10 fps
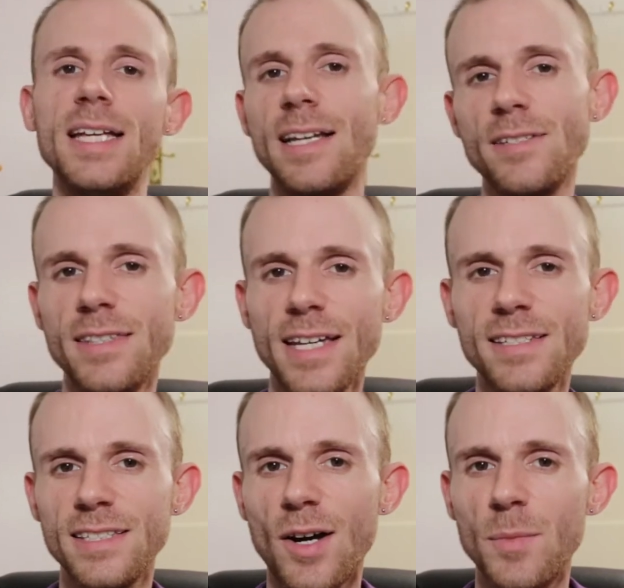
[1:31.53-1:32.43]
Now
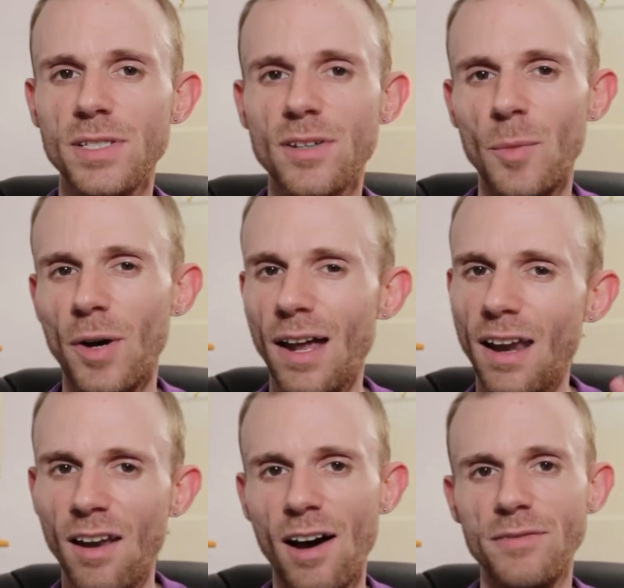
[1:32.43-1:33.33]
synthetic diamonds go by a
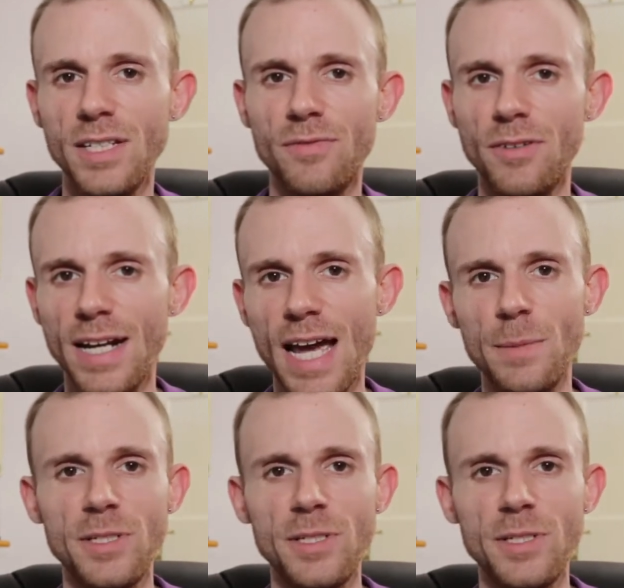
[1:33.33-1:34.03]
lot of different names.